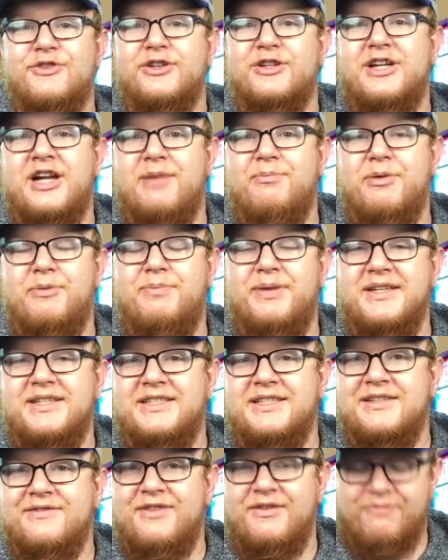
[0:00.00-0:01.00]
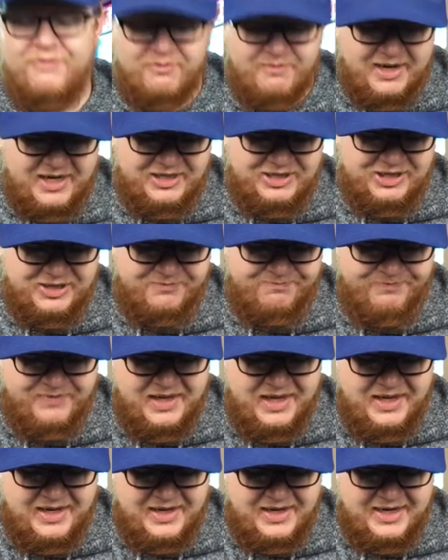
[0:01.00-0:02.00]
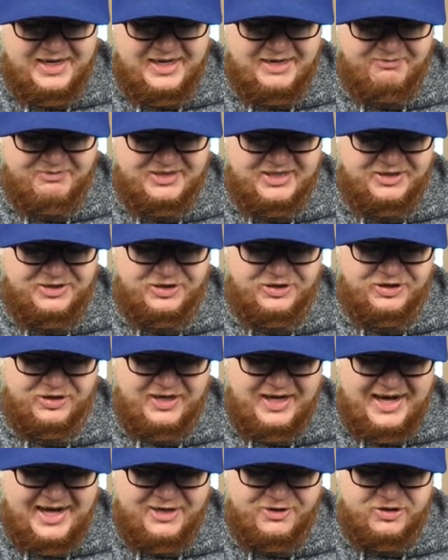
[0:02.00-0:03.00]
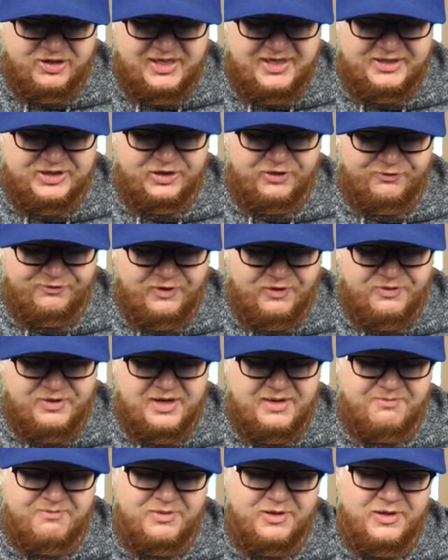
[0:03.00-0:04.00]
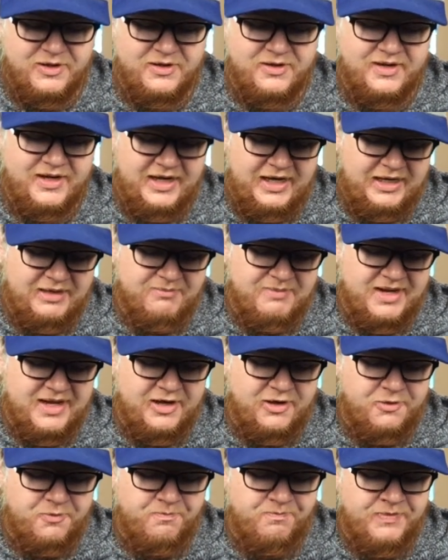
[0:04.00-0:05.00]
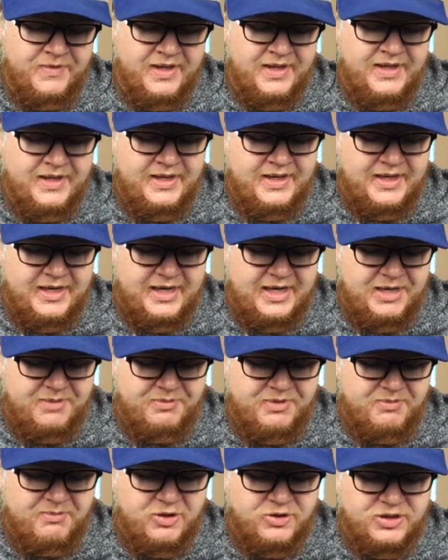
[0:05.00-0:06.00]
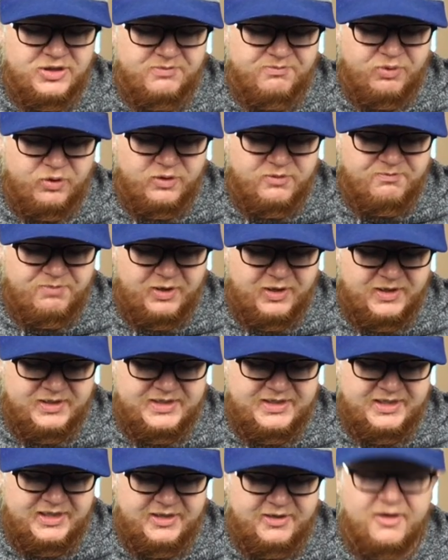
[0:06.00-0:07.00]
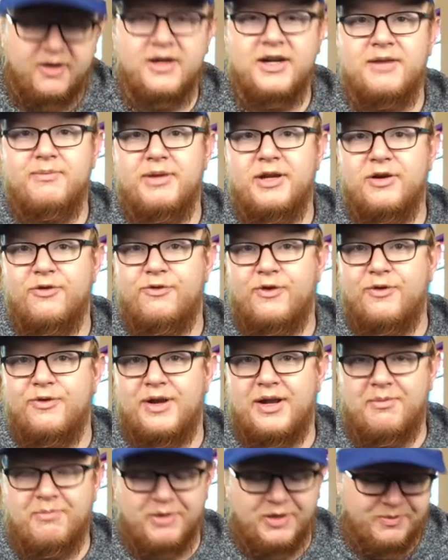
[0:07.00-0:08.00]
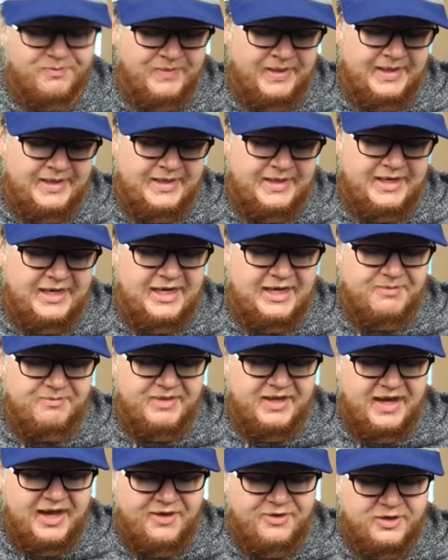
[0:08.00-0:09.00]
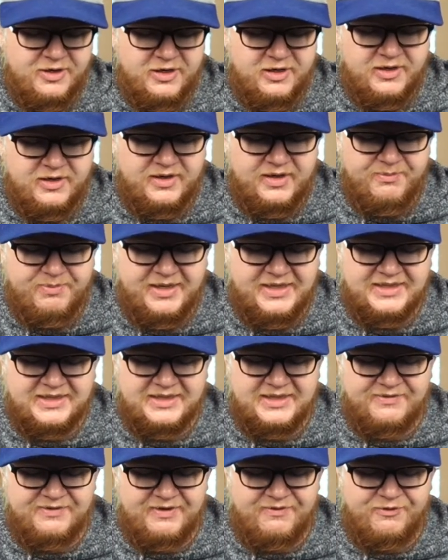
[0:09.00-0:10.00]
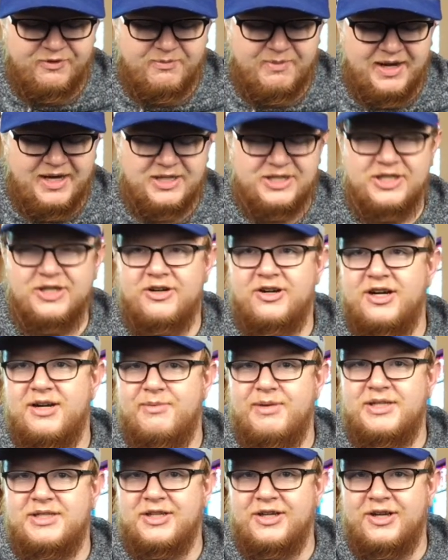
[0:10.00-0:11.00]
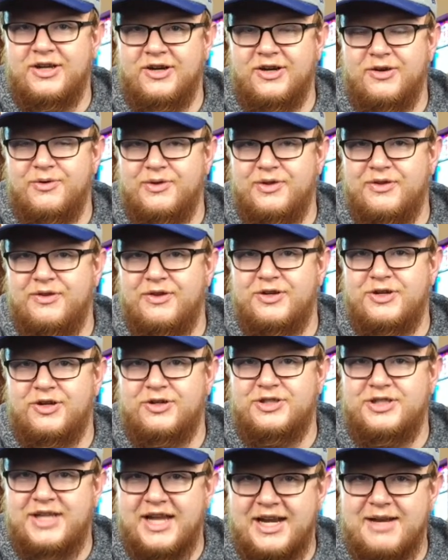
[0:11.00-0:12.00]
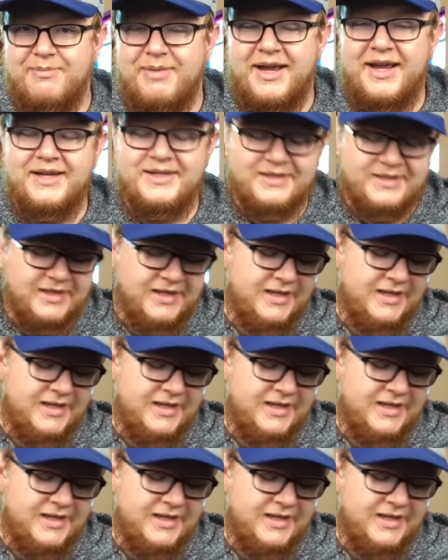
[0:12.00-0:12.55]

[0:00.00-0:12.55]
a couple pieces of information, such as your address, your phone number, email. The most important parts here are going to be your phone number. The other pieces of information are going to be secure within the church database.